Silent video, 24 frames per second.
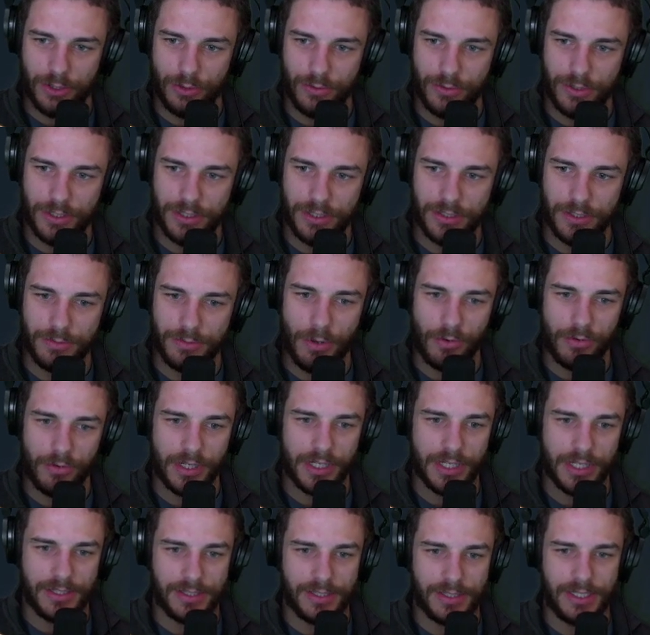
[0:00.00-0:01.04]
spoke
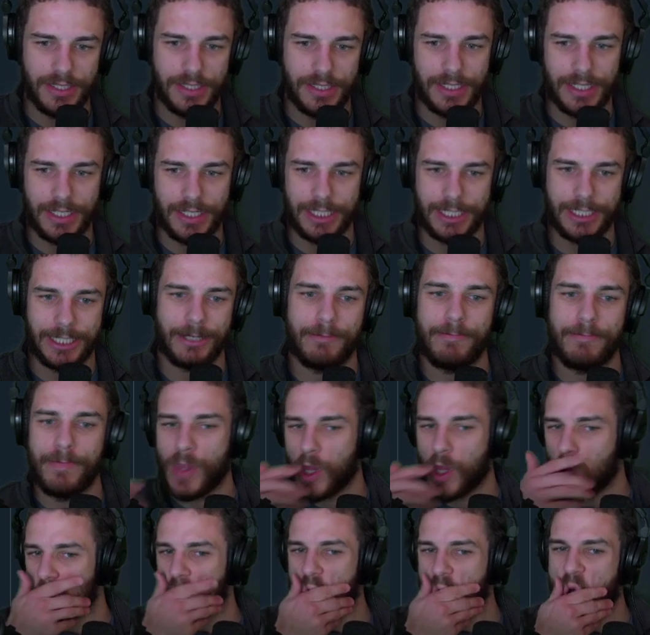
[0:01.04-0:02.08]
against it,
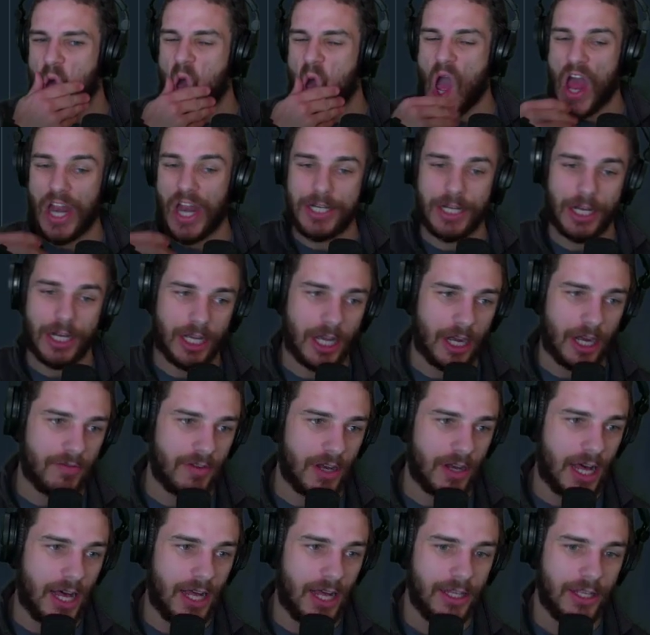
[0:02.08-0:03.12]
John
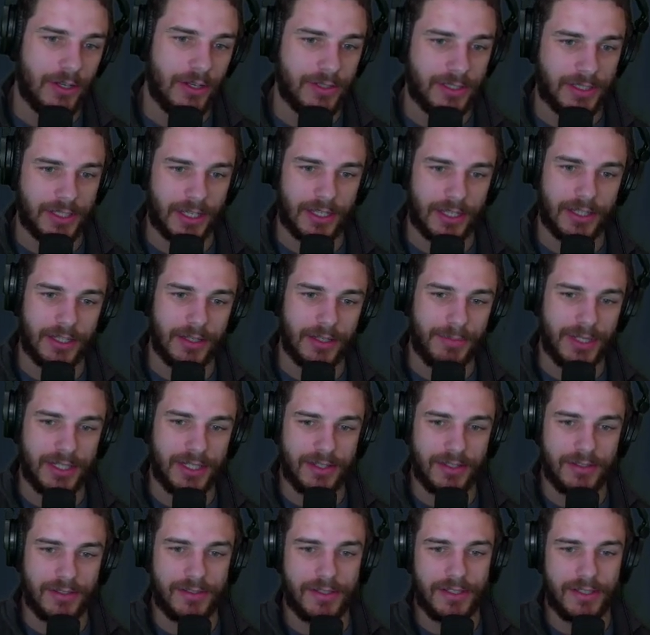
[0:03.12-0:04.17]
Carvajalo, said the
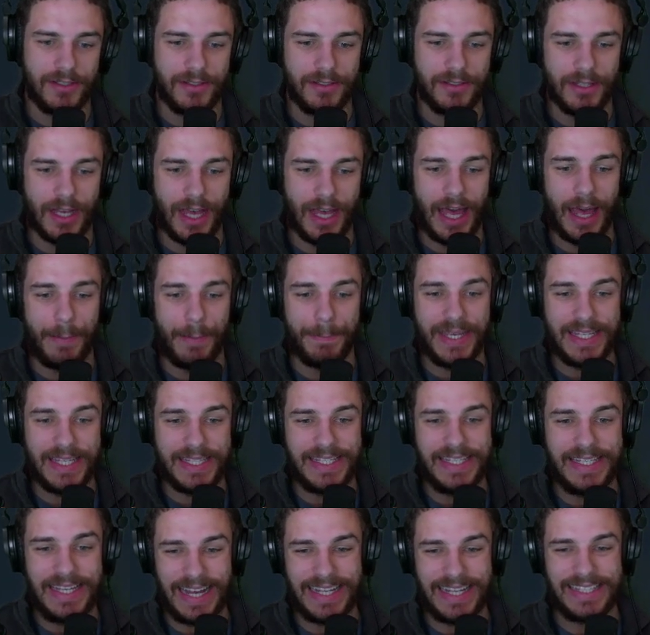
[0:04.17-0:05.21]

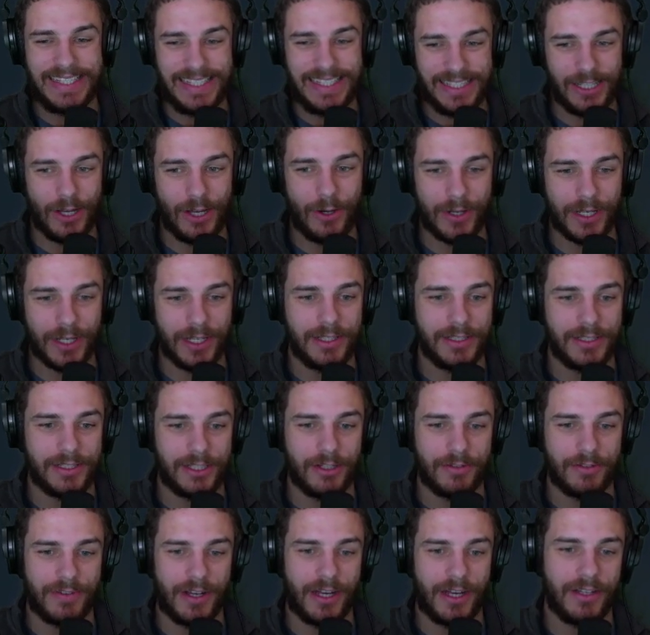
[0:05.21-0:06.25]
BTSE token
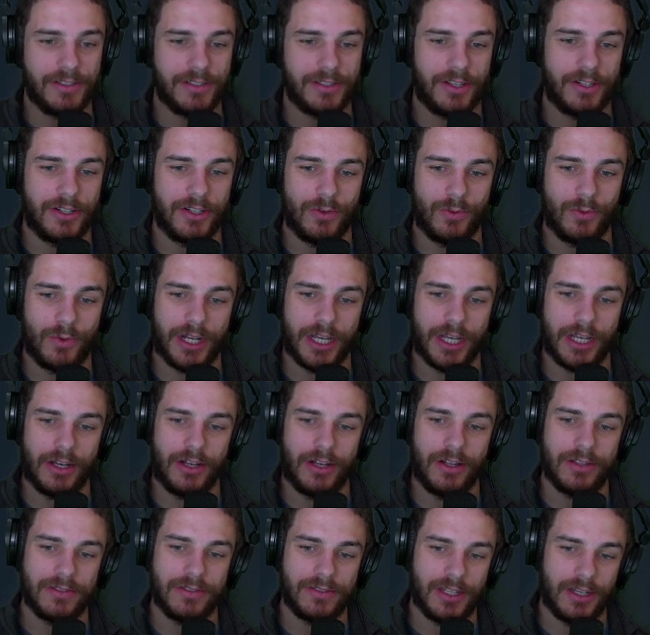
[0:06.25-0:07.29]
still falls under what I
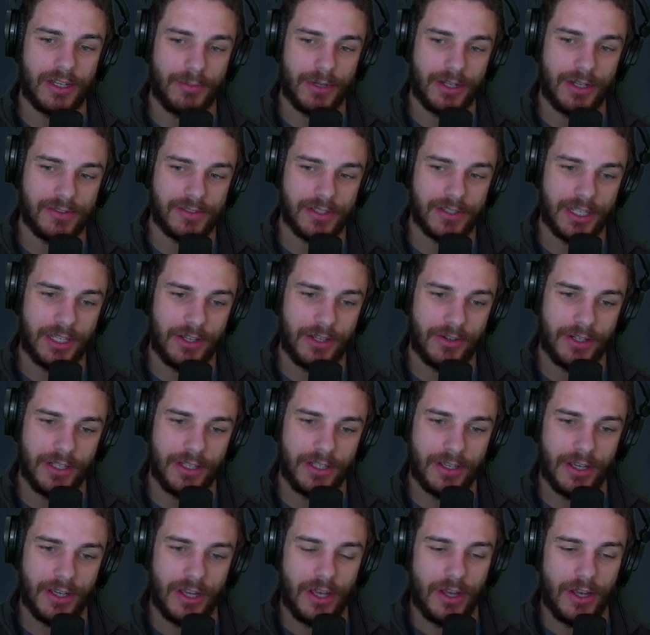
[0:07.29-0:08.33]
call a sentimental
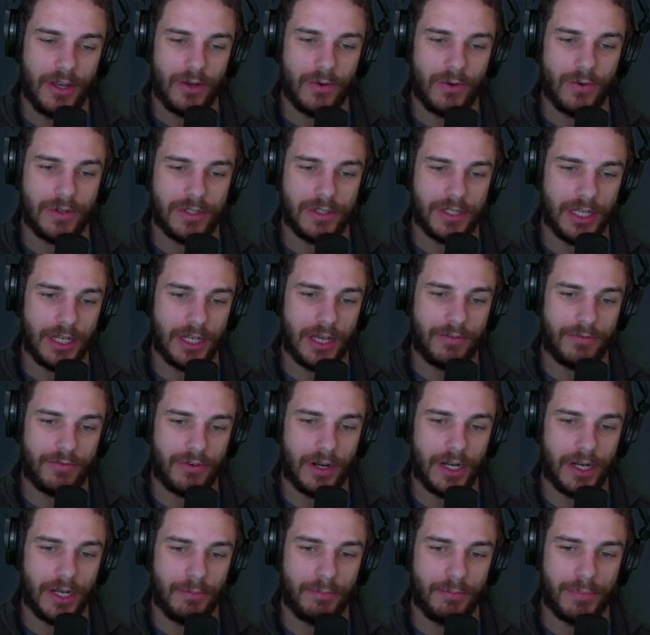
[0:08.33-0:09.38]
security, where selling
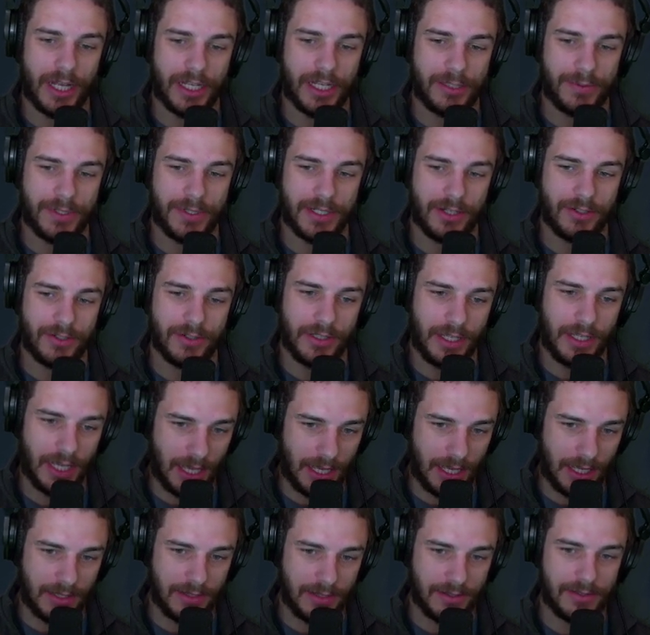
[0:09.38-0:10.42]
upfront implies potential
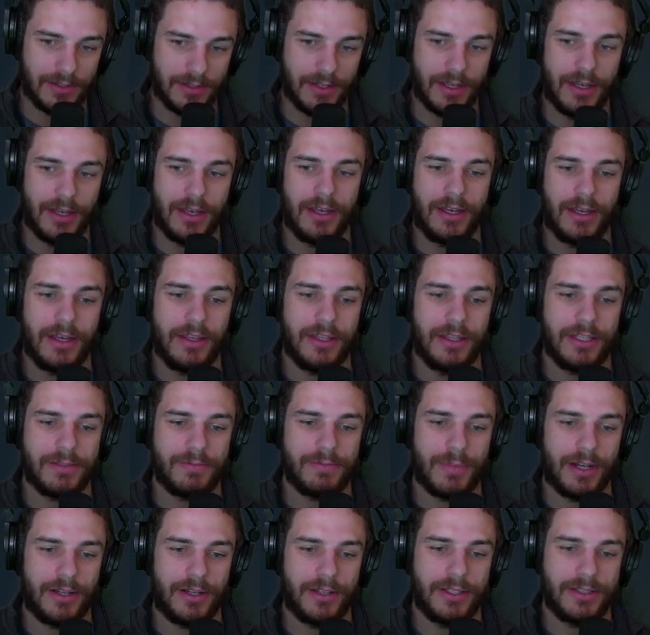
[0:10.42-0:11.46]
gains. This
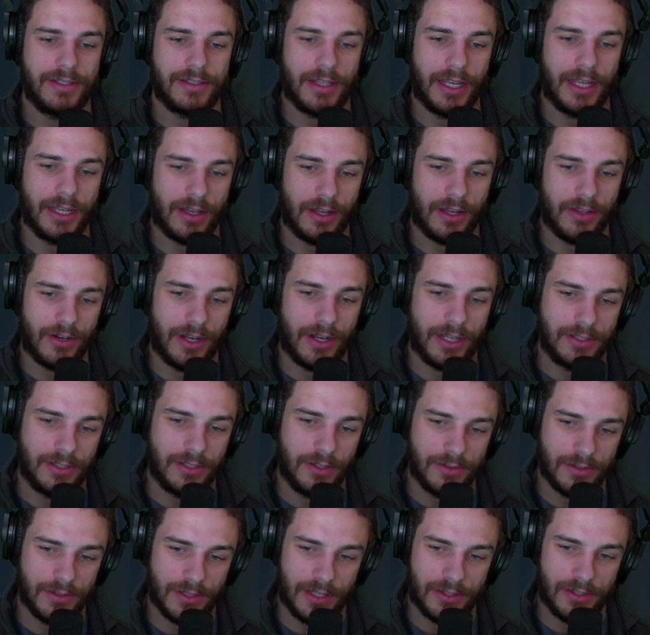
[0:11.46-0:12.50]
model is like other
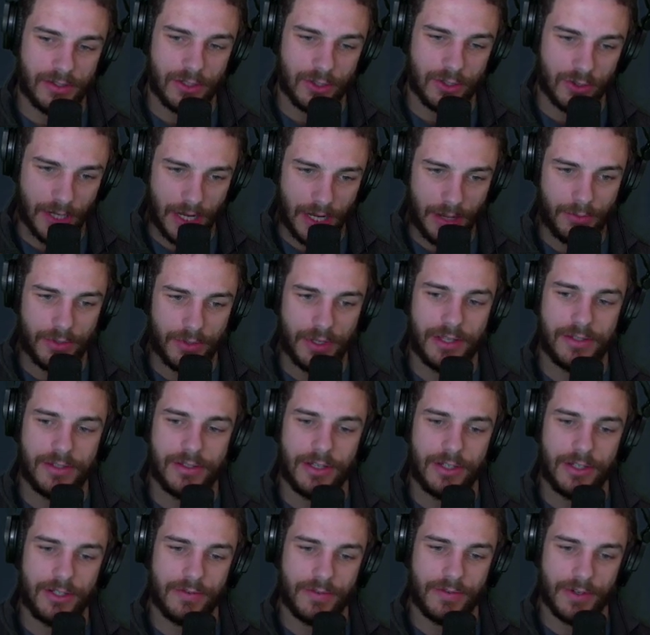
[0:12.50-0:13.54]
ICOs that's a trap, relies on
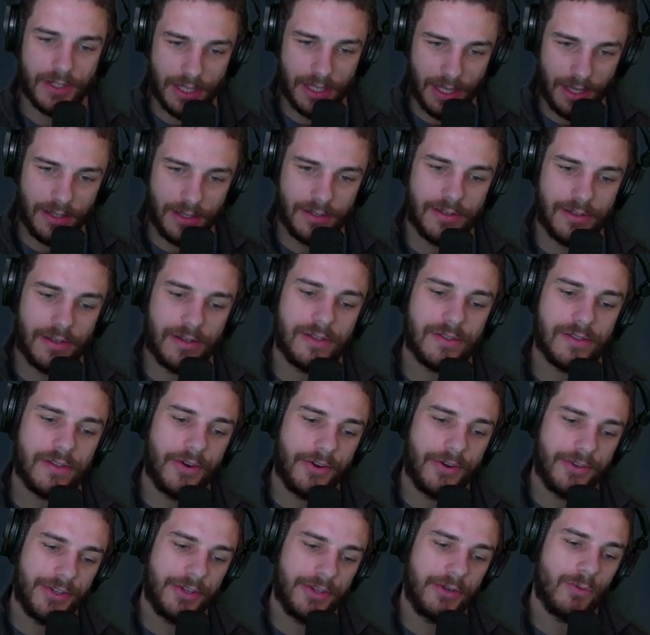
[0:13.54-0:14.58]
issue for gains, and is
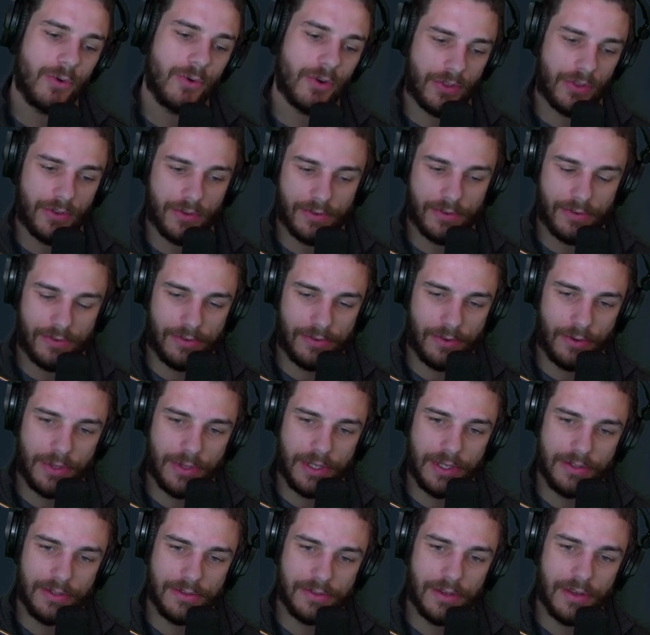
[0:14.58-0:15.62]
largely worthless. So
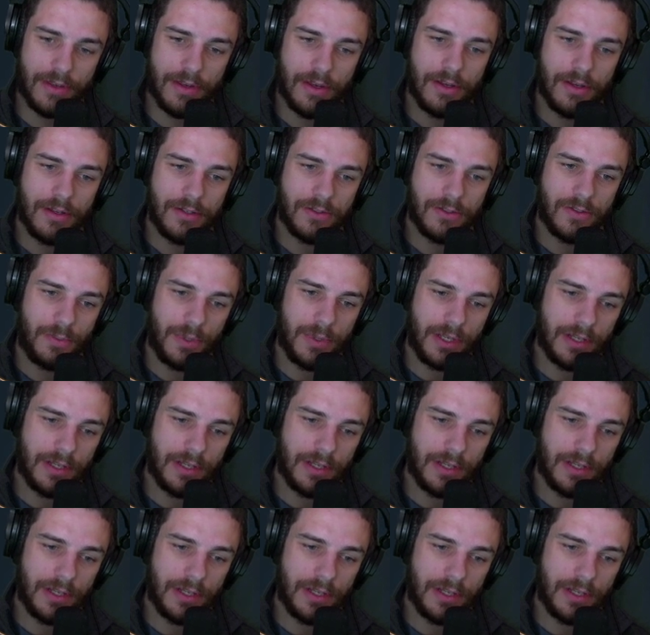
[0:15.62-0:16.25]
he is speaking